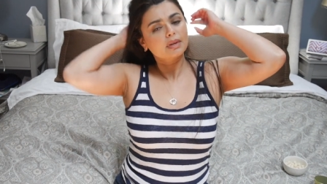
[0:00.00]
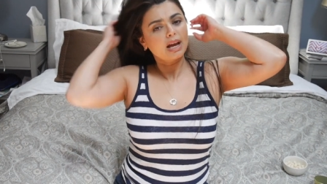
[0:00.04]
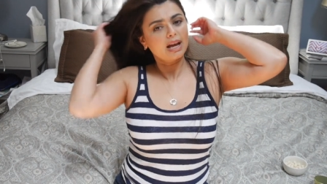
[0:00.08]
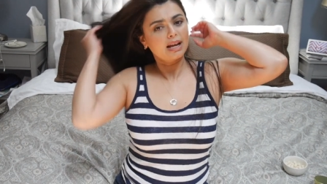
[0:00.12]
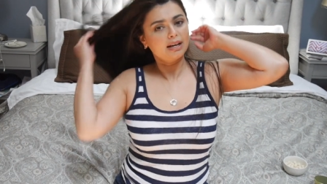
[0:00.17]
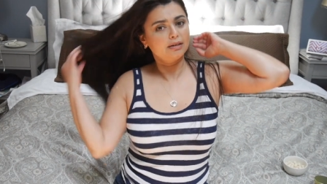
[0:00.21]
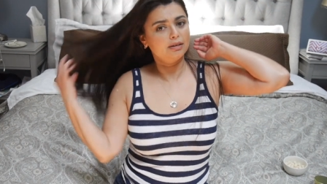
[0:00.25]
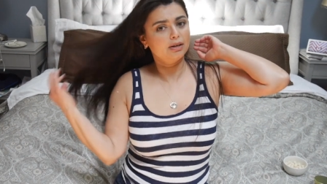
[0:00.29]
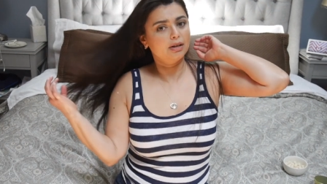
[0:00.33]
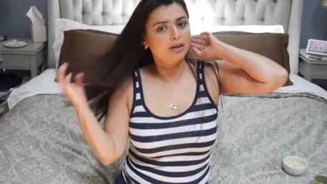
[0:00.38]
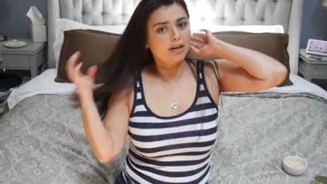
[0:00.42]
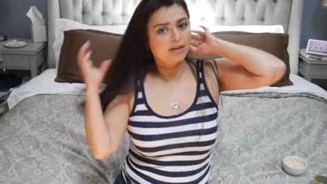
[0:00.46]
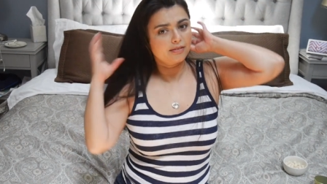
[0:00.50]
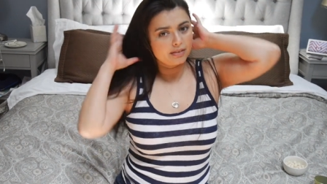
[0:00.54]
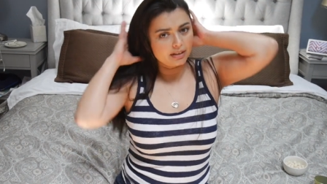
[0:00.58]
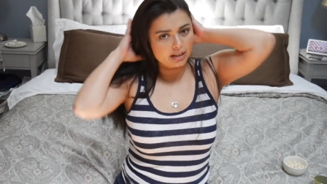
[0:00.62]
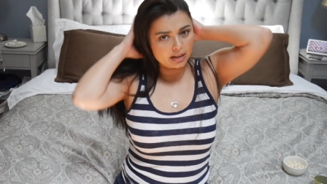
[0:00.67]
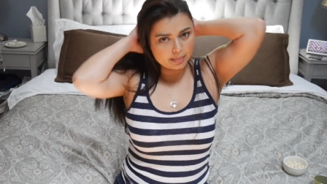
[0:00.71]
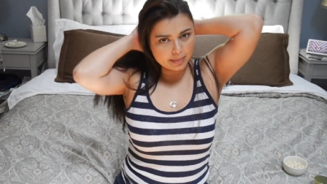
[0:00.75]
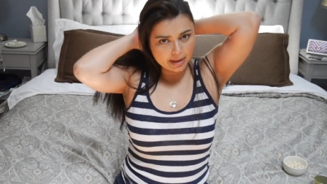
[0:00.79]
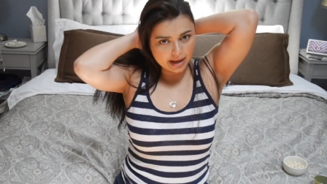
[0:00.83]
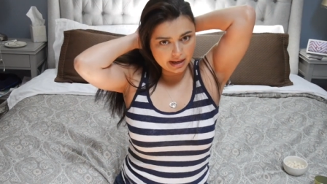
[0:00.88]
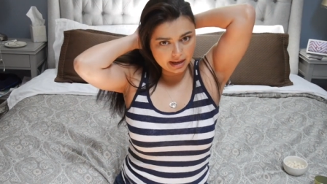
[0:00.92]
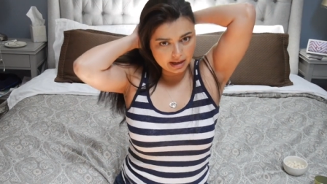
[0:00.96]
don't know, I feel
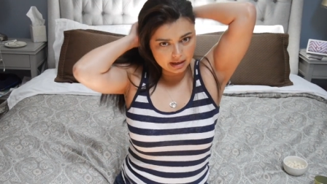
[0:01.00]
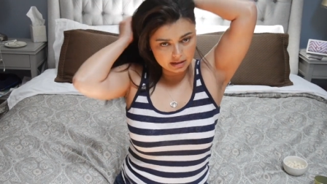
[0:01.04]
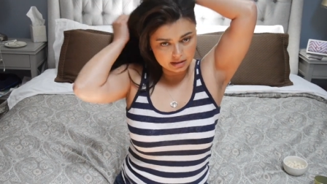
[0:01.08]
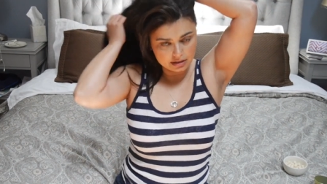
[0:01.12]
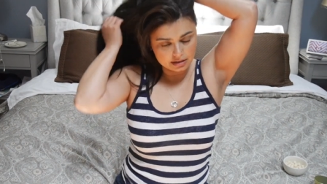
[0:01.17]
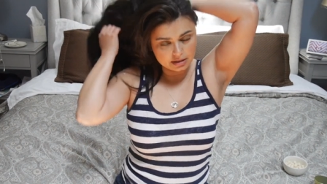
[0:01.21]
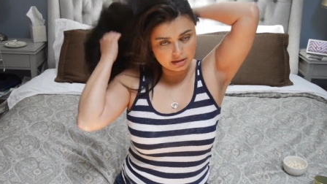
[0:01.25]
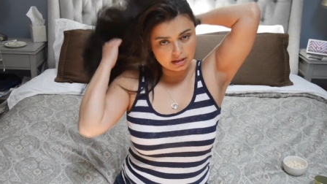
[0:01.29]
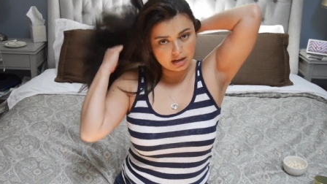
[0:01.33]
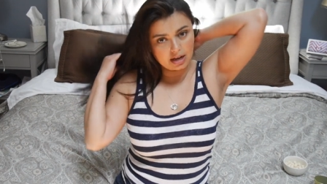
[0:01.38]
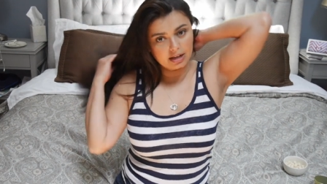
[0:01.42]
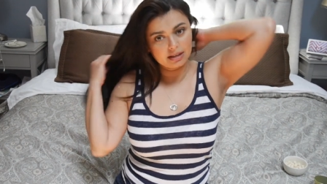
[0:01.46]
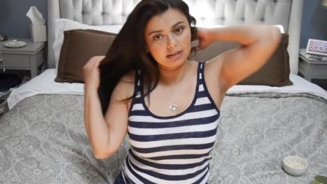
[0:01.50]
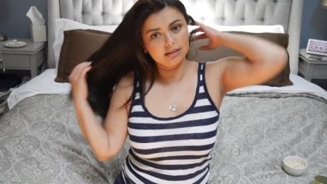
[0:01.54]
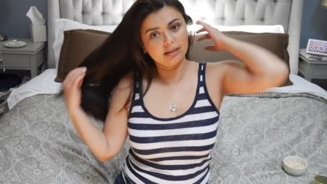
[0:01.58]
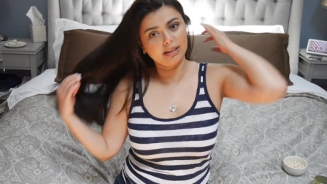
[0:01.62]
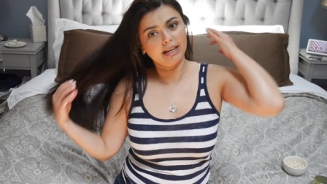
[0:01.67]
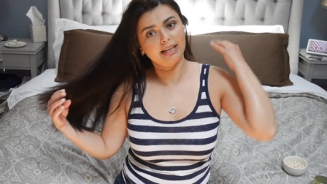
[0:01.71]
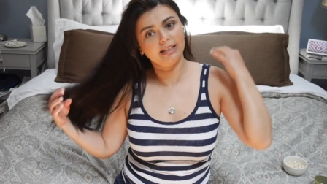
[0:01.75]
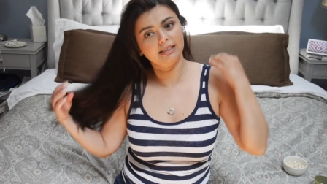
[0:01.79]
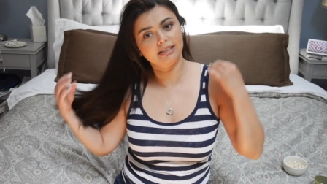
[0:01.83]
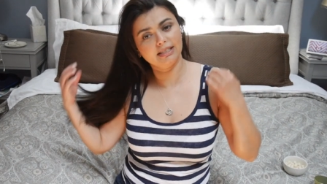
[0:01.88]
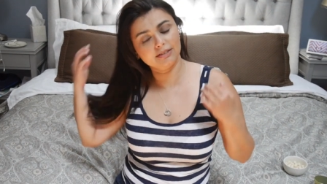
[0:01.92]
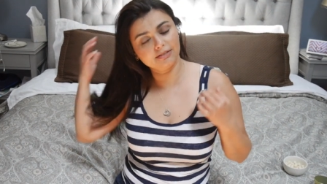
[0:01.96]
like my hair has gotten
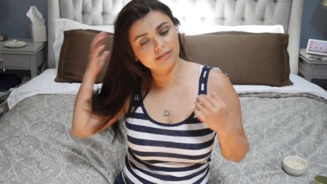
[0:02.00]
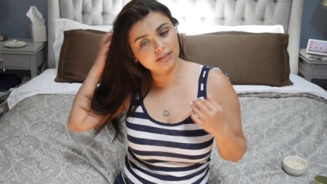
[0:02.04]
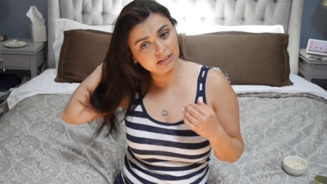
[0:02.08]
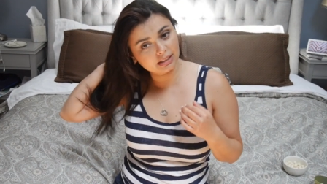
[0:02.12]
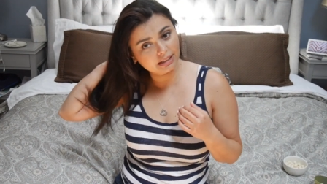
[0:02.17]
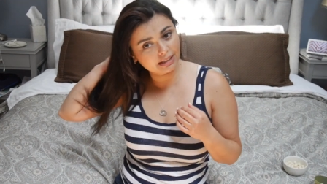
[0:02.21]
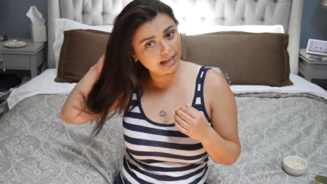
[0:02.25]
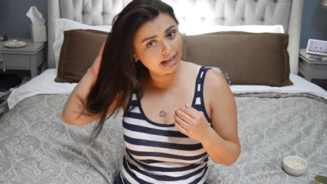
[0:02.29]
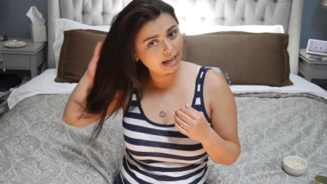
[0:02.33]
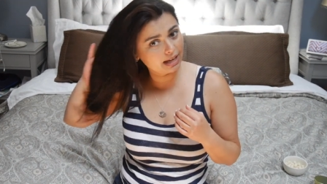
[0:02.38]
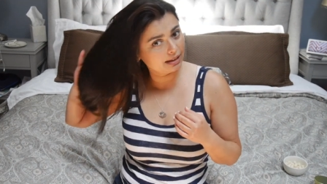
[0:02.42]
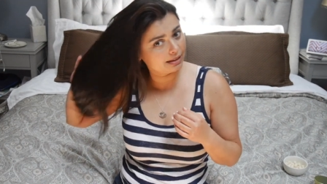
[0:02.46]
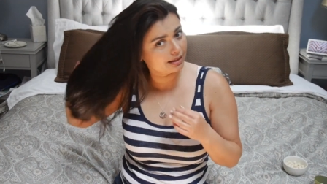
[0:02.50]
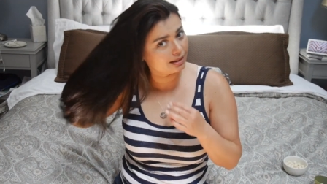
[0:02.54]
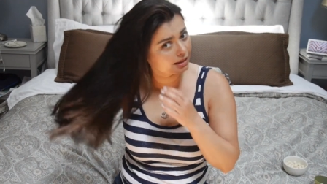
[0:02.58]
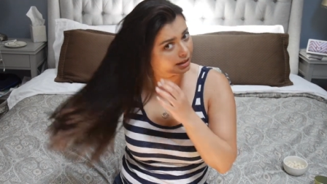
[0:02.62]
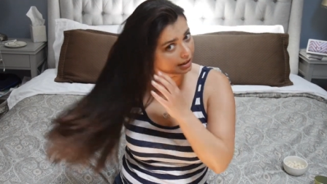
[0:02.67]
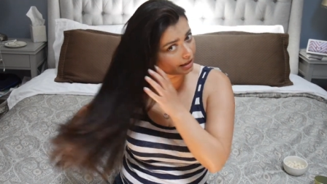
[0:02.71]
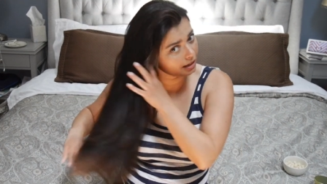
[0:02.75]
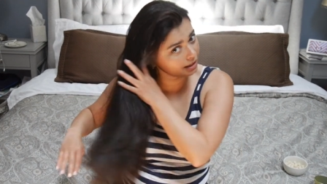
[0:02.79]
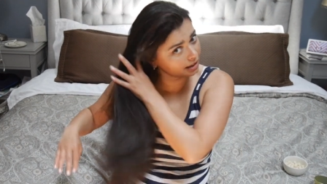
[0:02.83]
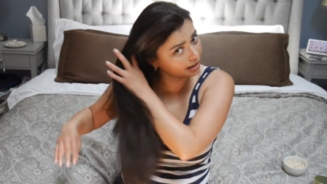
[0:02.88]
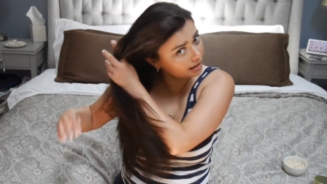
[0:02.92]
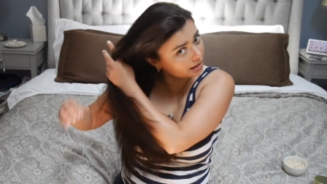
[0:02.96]
like definitely
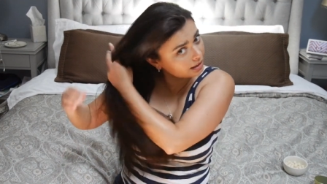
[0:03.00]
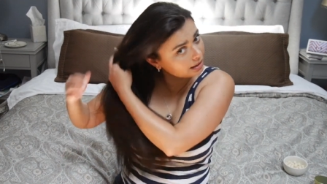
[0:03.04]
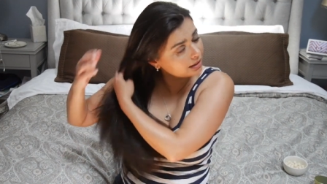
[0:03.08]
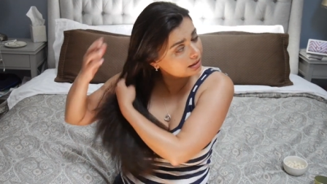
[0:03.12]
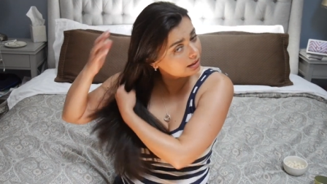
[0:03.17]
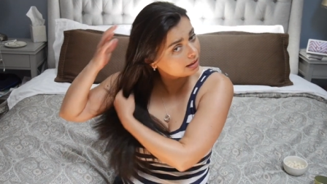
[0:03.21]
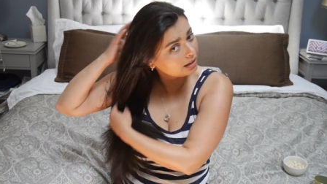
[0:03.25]
healthier.